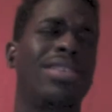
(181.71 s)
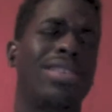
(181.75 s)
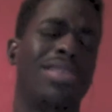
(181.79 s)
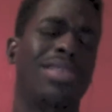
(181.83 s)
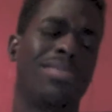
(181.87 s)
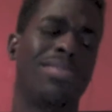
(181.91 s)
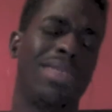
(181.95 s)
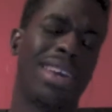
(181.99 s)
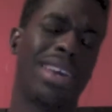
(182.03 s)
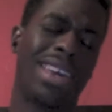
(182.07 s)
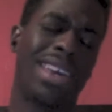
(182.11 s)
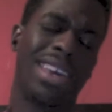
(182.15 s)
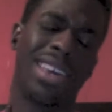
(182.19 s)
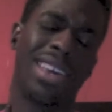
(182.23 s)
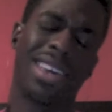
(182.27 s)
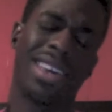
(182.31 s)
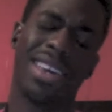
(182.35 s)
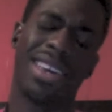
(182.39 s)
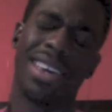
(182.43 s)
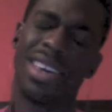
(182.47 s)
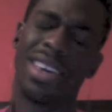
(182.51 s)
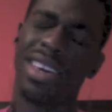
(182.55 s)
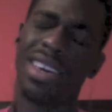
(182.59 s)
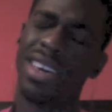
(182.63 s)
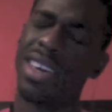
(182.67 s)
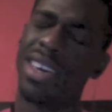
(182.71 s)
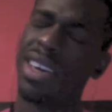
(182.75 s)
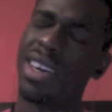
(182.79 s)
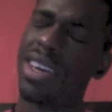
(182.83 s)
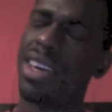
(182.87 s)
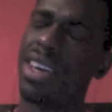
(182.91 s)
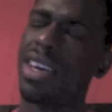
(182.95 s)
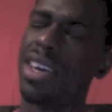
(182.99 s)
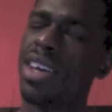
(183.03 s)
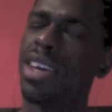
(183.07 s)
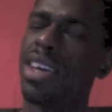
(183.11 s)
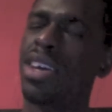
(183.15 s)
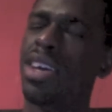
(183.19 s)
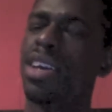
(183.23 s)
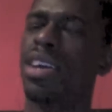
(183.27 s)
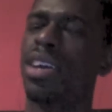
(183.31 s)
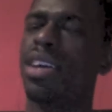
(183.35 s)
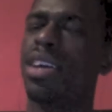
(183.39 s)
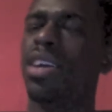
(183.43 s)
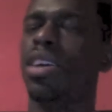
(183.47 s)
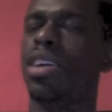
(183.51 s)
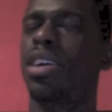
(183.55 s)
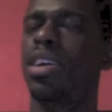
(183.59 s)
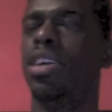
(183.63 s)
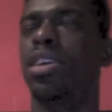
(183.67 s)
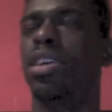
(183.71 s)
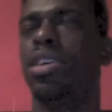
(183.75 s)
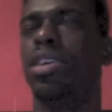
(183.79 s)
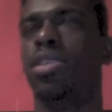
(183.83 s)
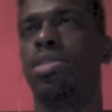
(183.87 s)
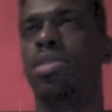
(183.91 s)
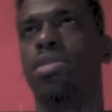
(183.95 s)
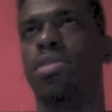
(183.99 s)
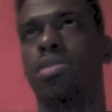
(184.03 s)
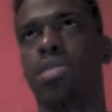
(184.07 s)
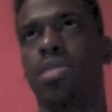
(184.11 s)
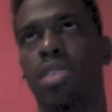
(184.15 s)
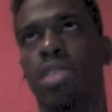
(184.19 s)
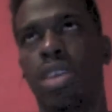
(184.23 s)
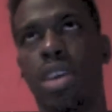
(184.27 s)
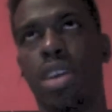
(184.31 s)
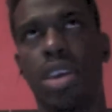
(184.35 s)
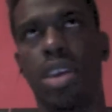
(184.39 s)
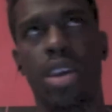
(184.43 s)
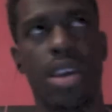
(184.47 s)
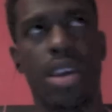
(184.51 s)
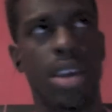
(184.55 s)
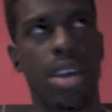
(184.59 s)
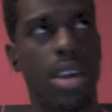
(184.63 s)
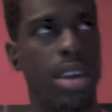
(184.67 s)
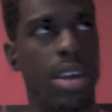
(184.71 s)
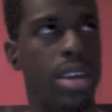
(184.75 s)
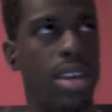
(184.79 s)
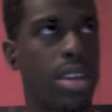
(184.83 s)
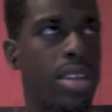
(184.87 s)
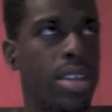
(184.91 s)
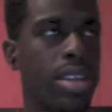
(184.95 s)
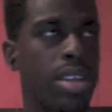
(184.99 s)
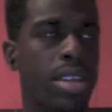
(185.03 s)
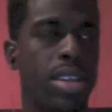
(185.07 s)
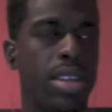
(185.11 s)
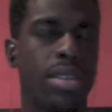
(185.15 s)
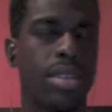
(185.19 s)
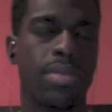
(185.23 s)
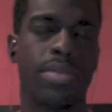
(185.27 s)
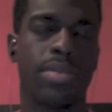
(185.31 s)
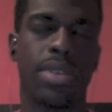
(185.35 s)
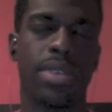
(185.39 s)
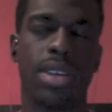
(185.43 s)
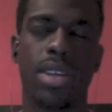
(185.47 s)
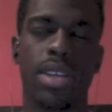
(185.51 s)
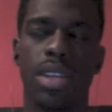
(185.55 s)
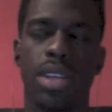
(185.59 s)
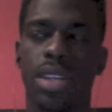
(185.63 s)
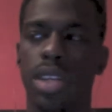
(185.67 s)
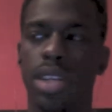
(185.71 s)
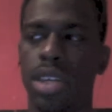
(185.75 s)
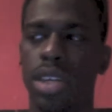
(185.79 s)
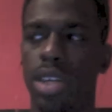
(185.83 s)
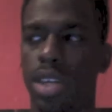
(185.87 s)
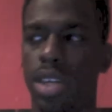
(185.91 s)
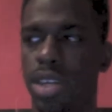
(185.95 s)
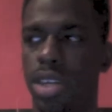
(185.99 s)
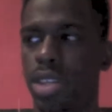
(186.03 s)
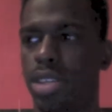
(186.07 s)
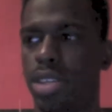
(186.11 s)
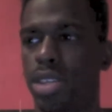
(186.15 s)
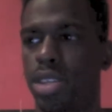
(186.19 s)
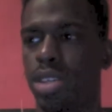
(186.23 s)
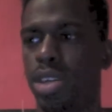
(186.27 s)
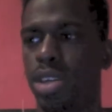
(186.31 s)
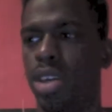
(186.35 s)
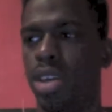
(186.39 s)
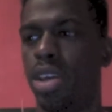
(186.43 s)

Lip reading: I'm like, oh, God, please.